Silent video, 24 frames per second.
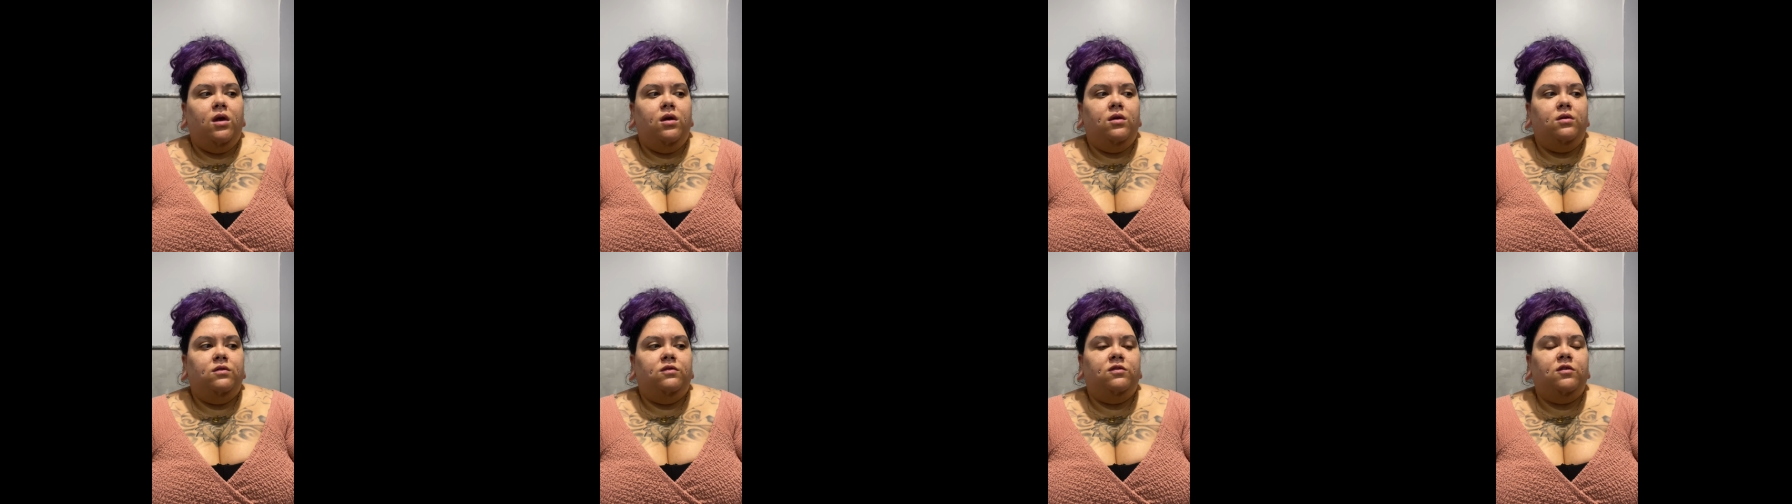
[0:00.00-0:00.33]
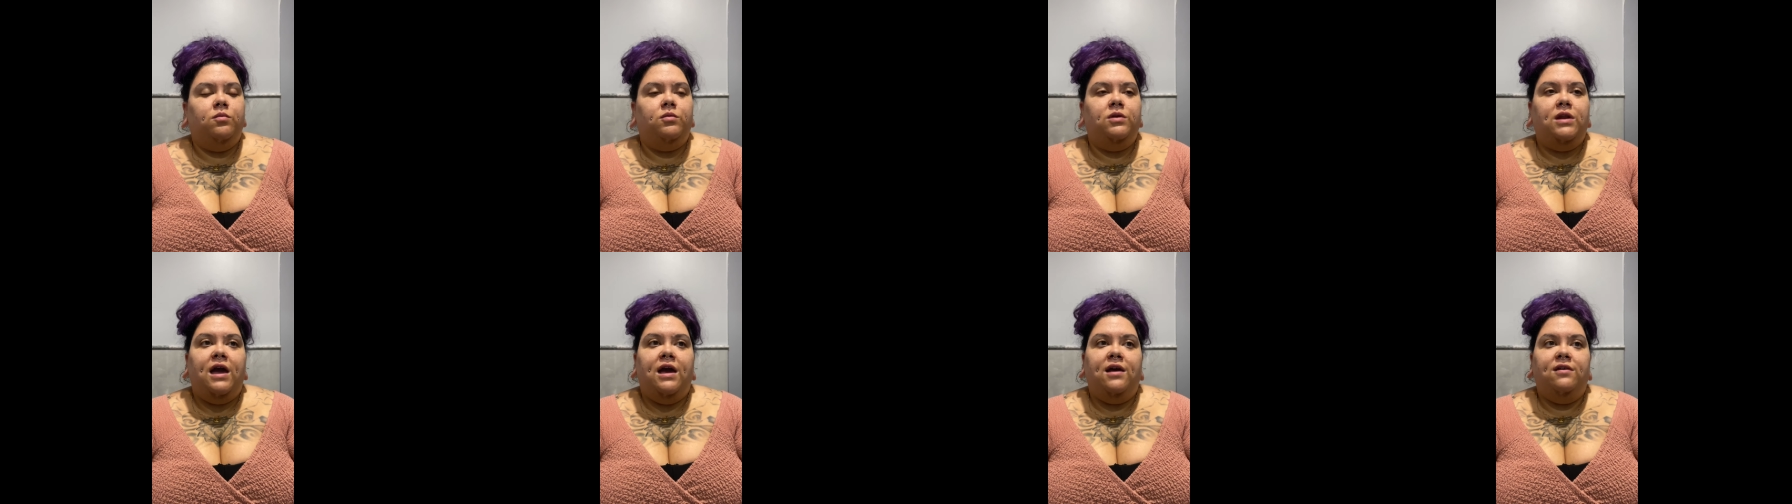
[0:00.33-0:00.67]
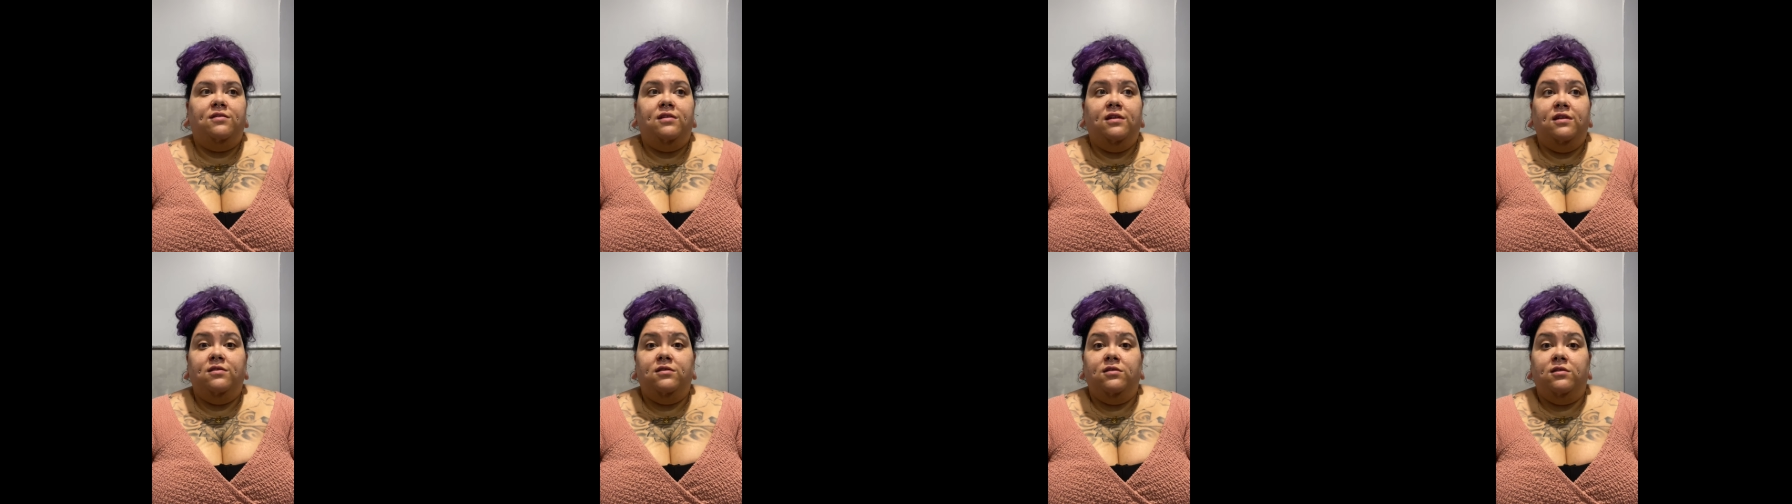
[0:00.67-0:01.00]
someone
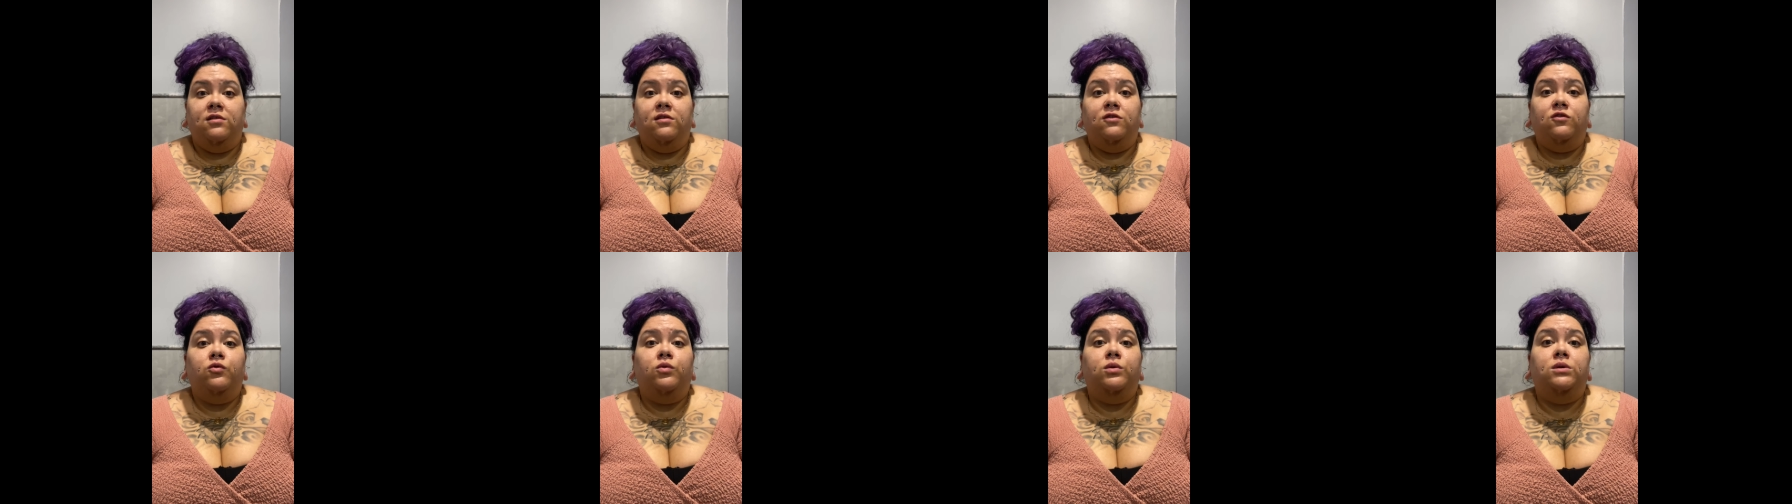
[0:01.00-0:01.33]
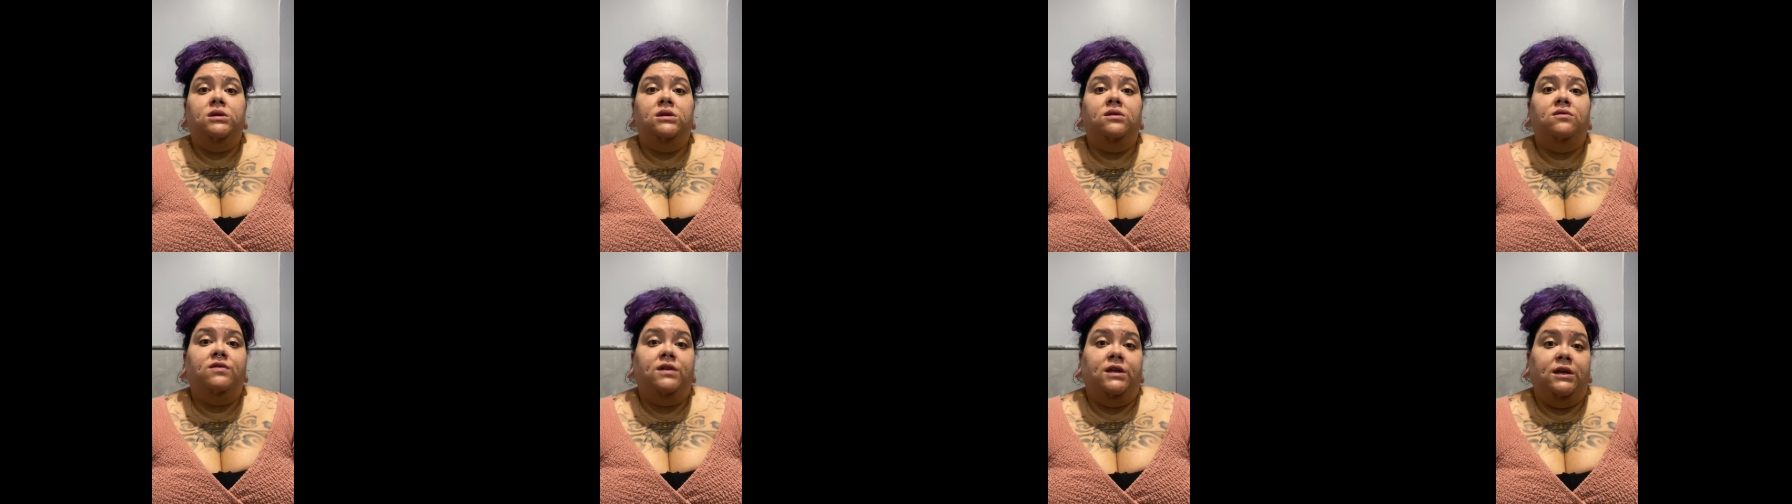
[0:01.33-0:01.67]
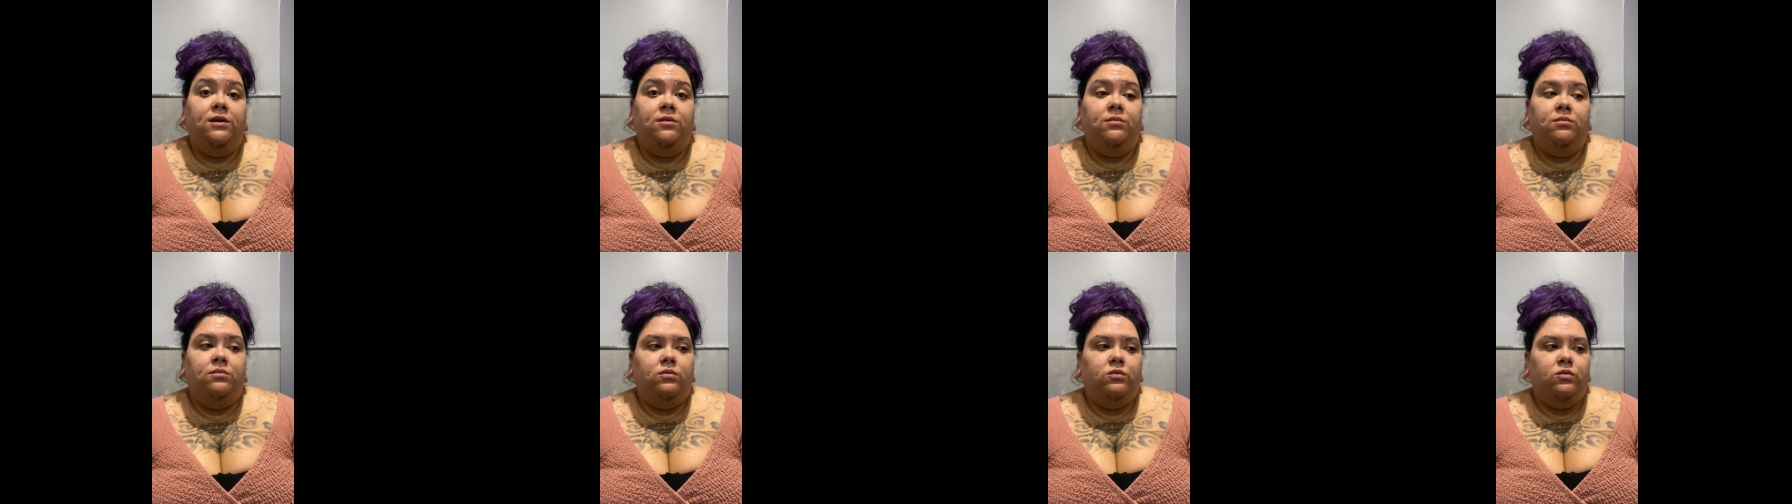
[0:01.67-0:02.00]
asked, is it a twin flame?